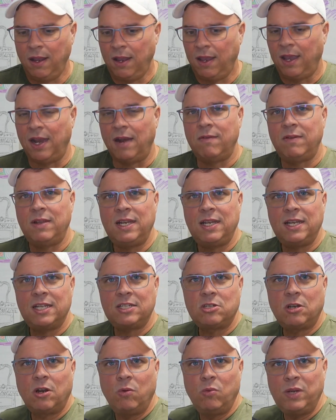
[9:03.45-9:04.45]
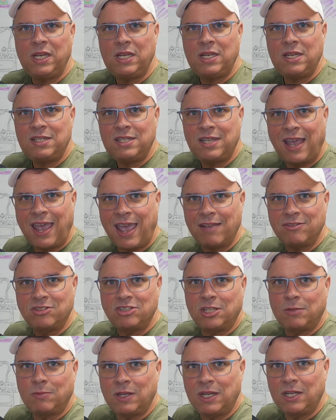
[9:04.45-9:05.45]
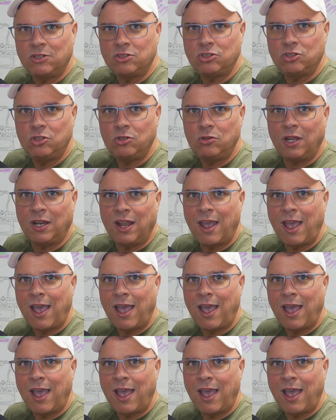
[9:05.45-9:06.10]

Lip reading: And everything that's our weakness, have someone else do it.